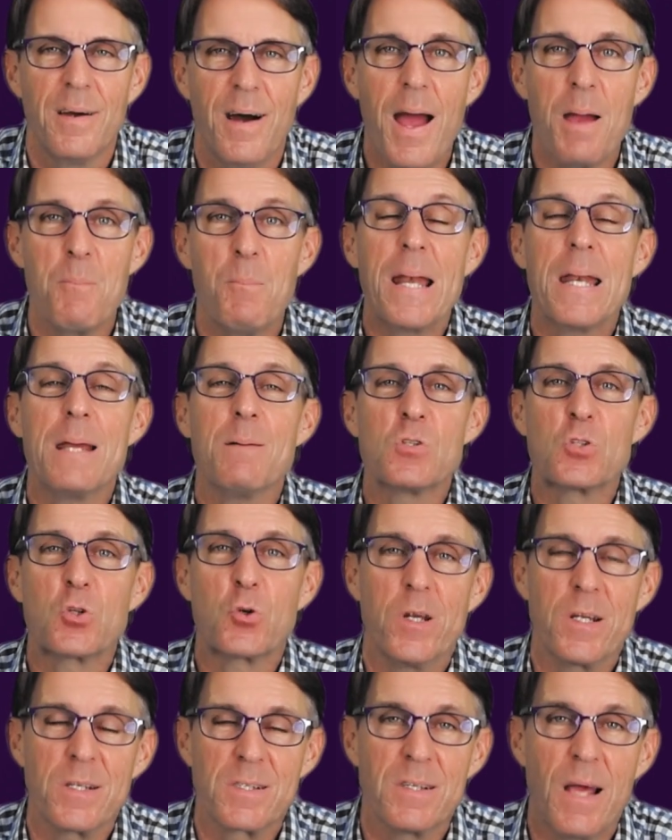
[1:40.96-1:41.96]
Hi, my name is
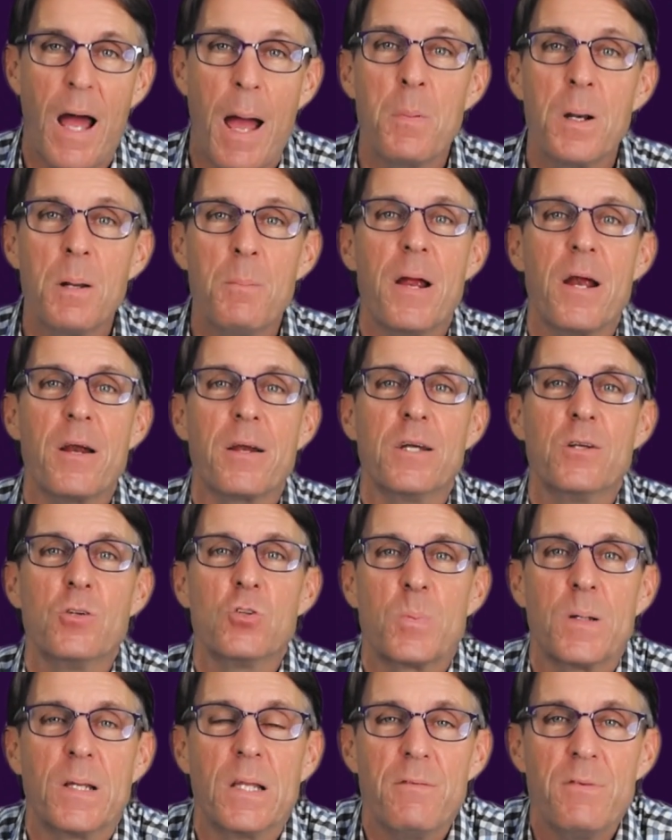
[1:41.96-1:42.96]
Chris. I'm an American
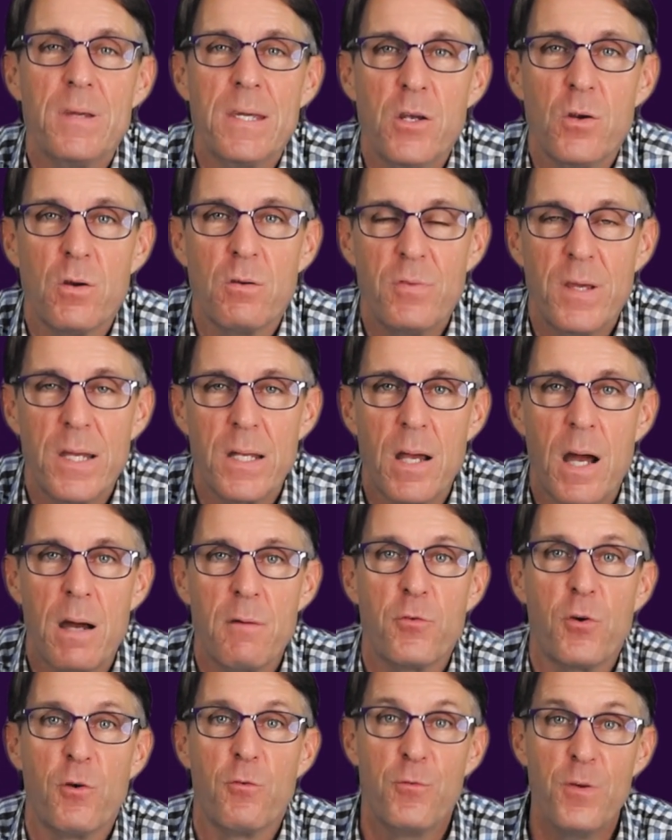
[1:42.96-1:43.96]
who's been living here in Vietnam for